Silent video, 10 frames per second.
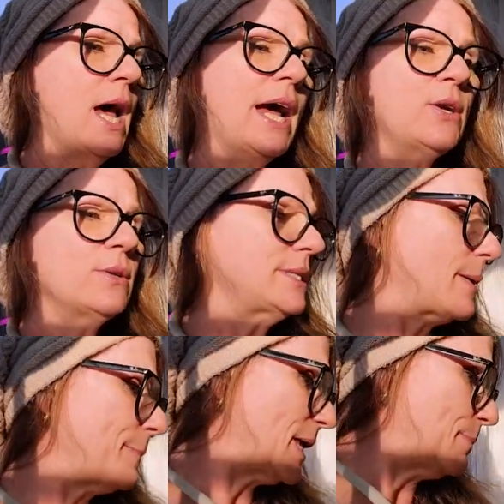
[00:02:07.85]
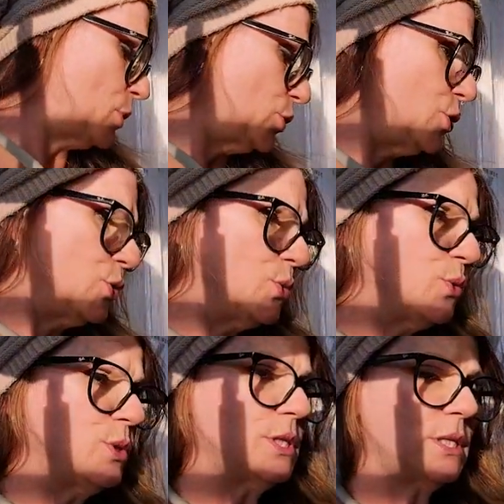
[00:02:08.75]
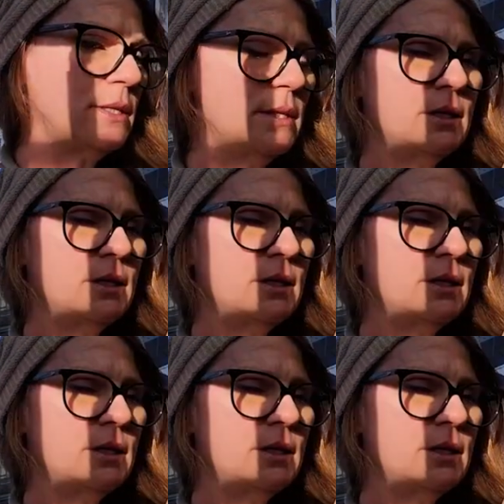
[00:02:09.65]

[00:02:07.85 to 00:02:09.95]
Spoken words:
I know some people use